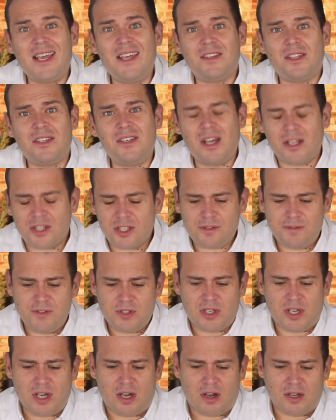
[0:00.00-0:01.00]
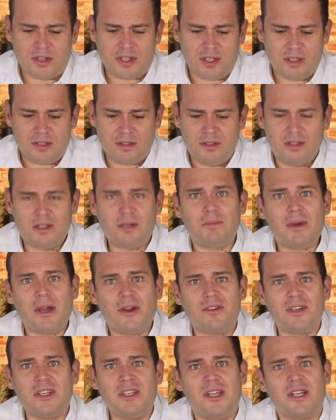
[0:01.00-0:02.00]
in the Knutsford Guardian, and
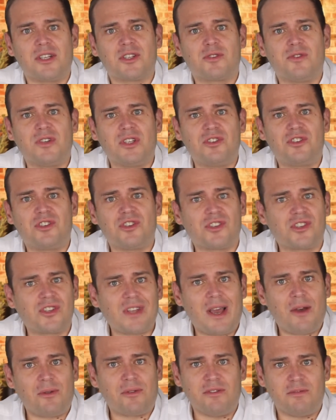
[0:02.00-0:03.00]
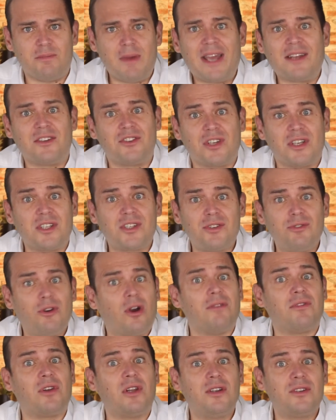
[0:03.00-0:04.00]
apparently Knutsford is just south of Manchester.
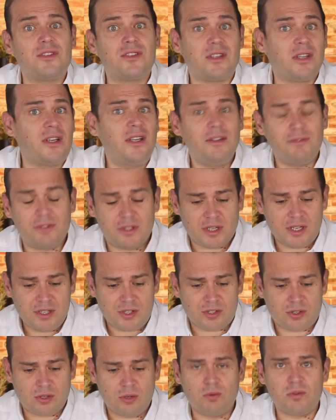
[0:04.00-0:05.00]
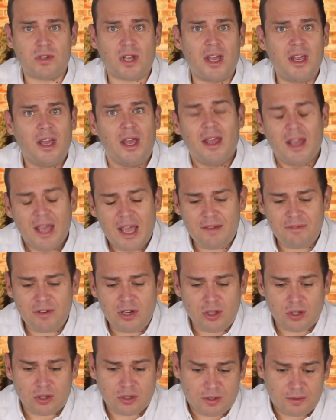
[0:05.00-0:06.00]
I've learned today, every day's a school day. Have a
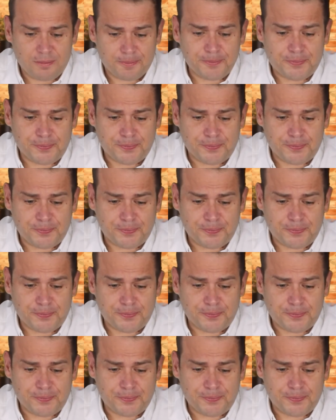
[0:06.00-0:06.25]
look.